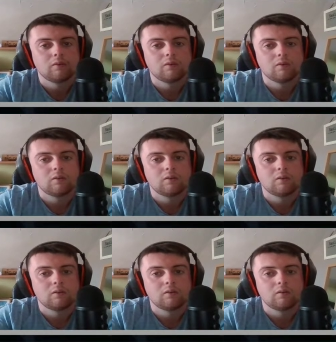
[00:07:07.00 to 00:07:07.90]

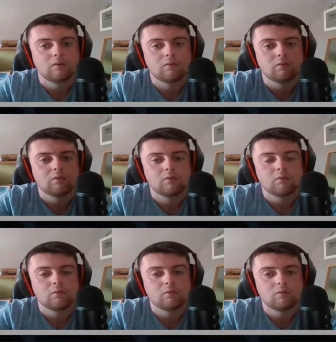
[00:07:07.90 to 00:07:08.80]

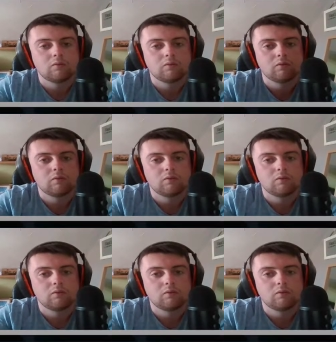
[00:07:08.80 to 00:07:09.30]
Nobody speaks.